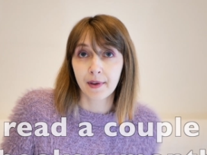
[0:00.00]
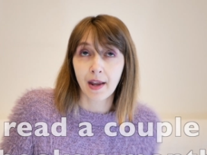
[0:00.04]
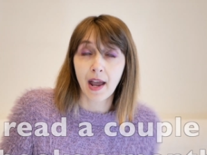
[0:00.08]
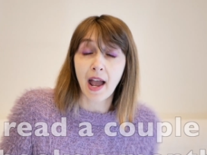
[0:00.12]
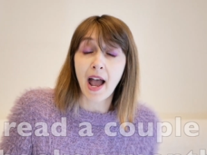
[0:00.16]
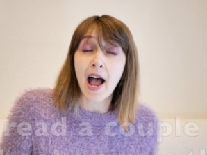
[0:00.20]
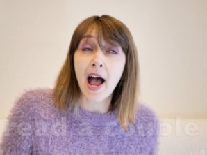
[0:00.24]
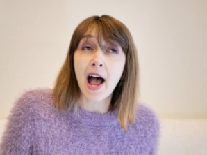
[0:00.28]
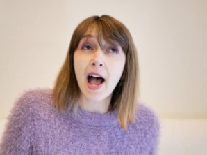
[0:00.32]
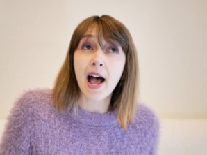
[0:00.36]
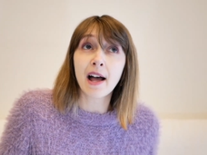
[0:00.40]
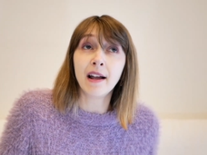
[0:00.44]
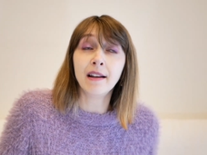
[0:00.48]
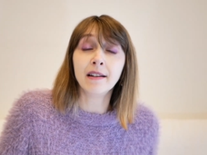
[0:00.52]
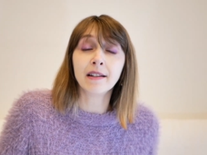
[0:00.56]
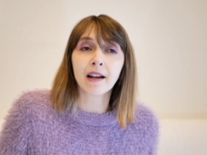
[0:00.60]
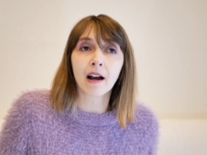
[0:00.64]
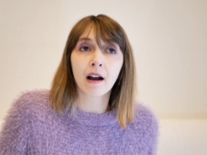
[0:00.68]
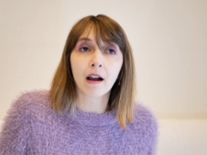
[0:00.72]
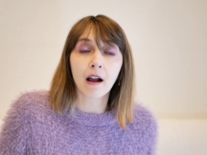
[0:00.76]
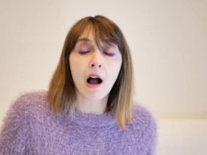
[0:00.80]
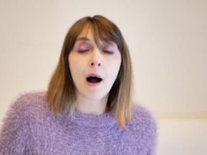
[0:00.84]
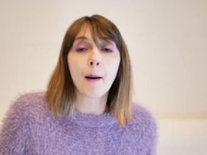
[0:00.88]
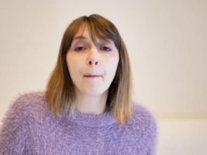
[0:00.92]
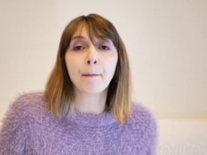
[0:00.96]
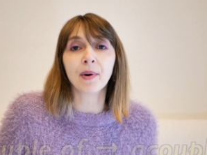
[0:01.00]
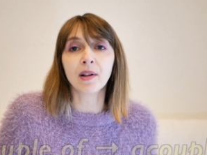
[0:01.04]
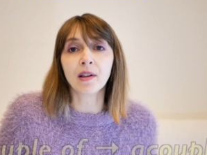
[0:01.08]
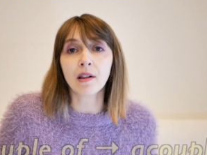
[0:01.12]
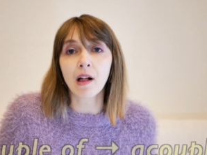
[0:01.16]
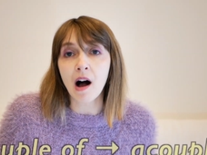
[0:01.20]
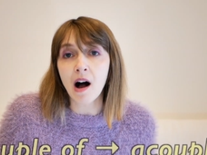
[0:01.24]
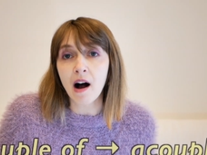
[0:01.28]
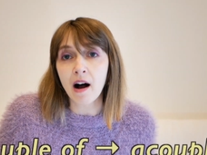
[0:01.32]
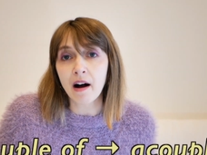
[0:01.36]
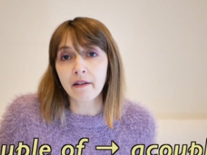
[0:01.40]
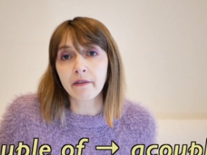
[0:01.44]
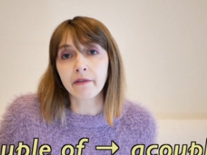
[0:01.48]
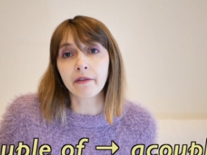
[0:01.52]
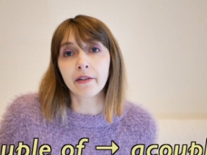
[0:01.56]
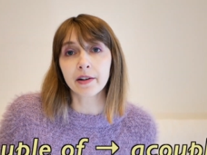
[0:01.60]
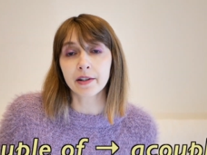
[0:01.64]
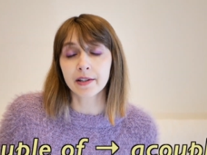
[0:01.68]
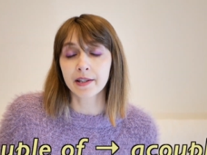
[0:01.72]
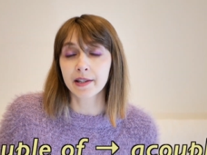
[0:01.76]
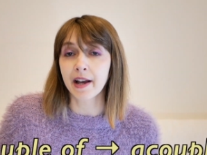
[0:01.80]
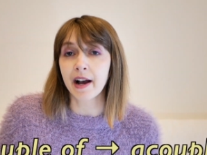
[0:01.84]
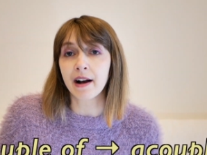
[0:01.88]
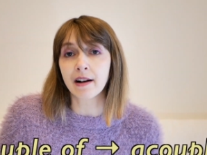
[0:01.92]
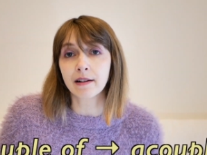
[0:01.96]
And a couple of
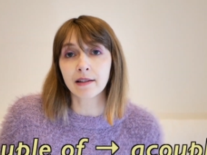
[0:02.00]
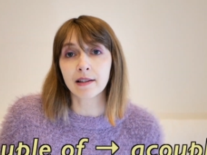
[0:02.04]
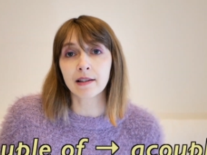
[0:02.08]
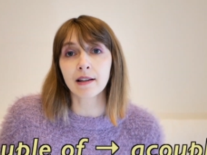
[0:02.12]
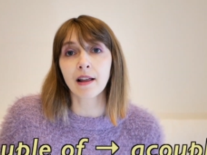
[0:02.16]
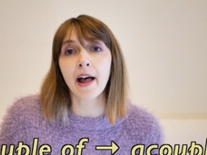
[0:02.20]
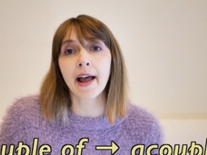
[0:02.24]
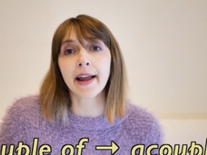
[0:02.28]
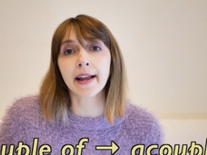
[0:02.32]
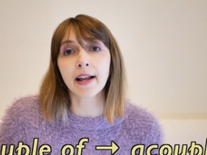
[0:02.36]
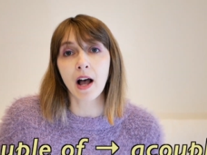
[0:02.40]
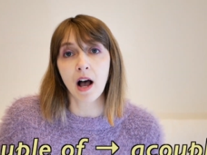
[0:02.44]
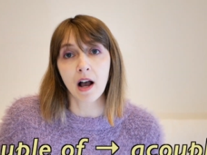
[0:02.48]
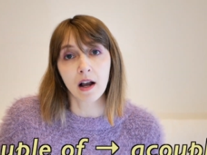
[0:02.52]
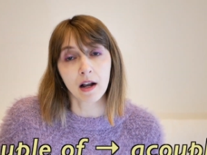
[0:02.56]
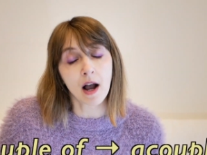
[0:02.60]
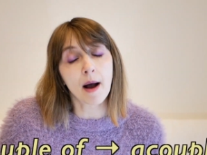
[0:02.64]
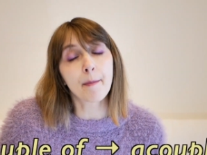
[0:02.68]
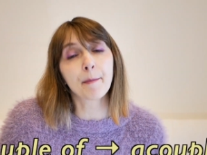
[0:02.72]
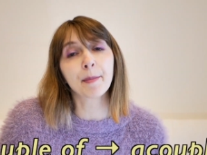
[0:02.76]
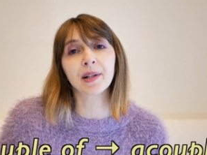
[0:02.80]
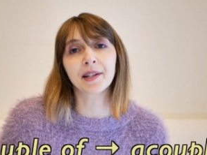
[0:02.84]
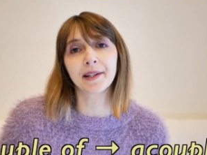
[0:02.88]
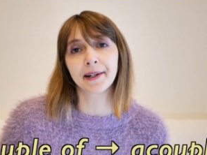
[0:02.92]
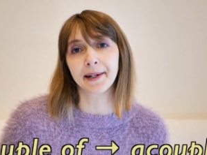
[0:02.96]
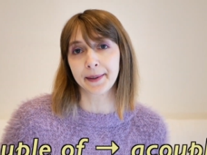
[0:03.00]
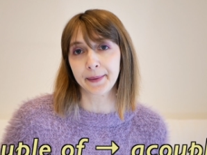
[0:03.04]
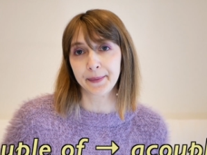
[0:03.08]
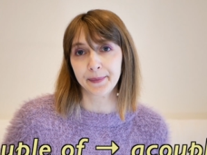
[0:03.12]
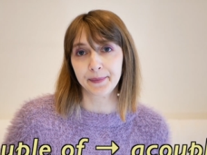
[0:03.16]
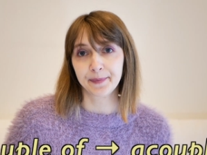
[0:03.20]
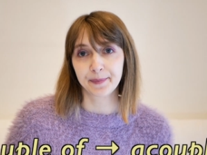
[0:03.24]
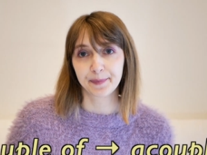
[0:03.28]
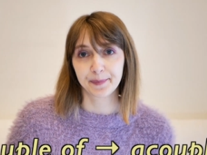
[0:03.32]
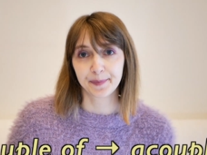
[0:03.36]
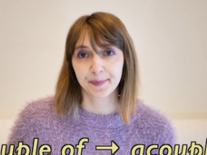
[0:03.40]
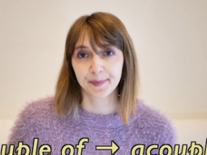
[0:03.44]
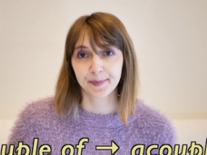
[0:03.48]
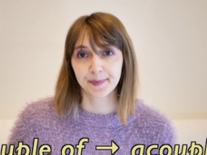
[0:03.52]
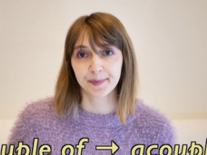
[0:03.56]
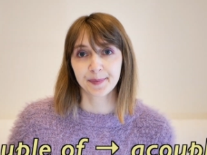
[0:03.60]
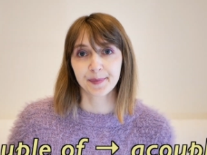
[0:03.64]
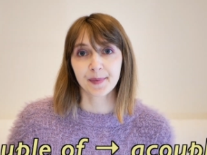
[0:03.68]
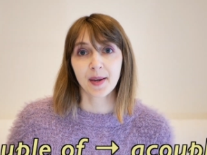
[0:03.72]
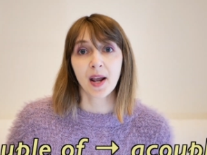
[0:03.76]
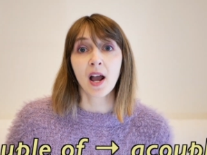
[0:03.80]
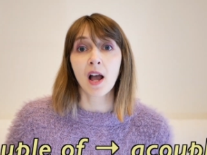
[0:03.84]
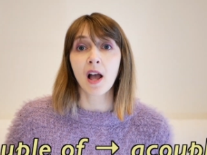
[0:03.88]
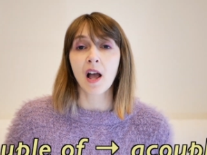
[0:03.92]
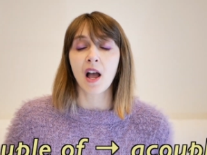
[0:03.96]
sounds like a couple of.
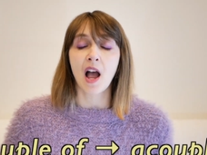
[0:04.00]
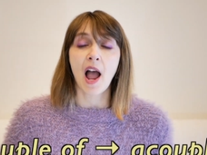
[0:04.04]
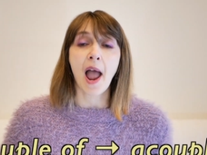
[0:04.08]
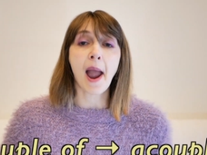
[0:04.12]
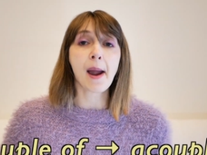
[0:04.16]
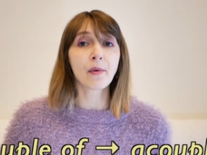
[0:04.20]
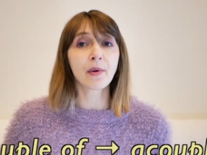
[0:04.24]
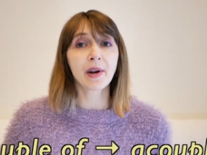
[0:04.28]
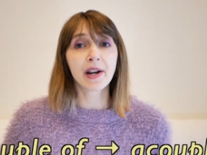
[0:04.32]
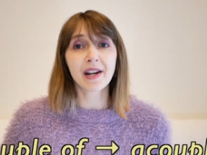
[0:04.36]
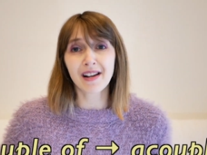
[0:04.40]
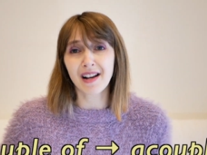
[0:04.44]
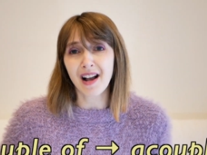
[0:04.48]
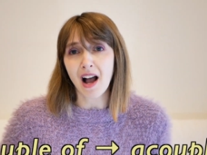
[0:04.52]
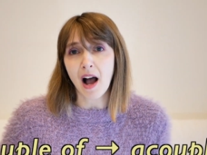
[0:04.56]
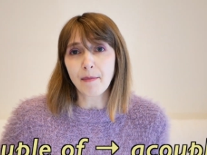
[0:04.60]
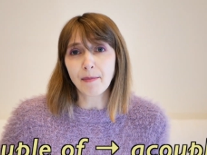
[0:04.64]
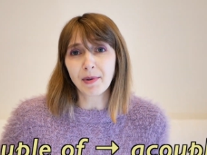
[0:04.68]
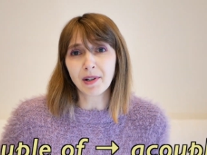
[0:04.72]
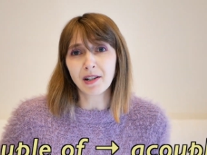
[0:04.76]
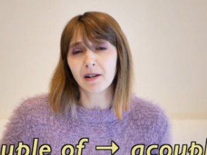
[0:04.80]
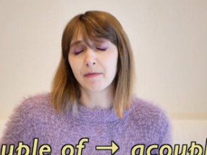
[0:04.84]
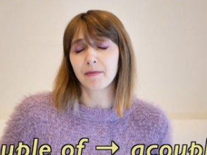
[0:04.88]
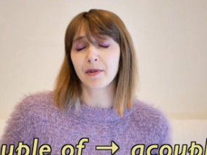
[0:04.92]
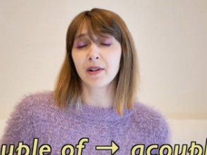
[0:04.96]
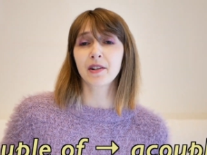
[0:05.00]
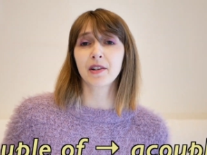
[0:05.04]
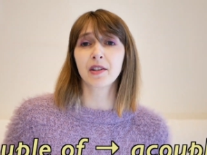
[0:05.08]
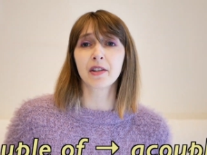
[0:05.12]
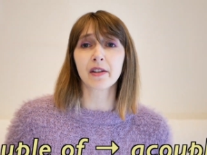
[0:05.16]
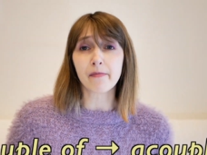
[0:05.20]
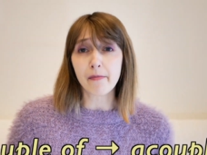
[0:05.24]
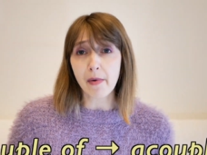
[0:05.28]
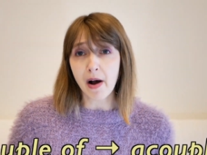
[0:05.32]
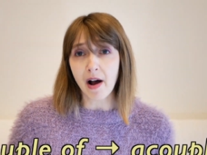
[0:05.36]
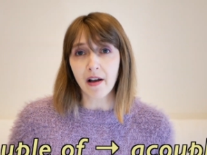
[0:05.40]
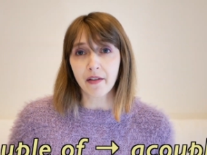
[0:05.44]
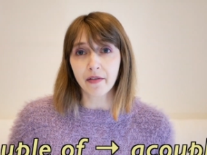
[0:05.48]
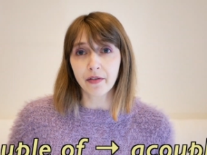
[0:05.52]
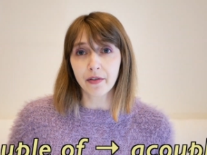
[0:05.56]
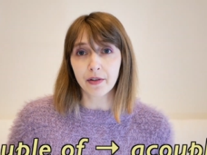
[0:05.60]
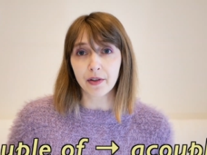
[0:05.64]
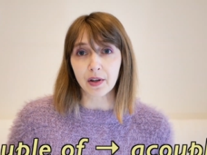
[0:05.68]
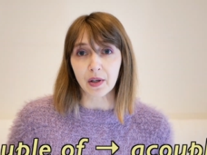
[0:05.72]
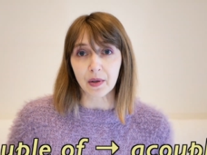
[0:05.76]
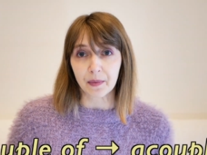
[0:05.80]
I read a couple of books a month.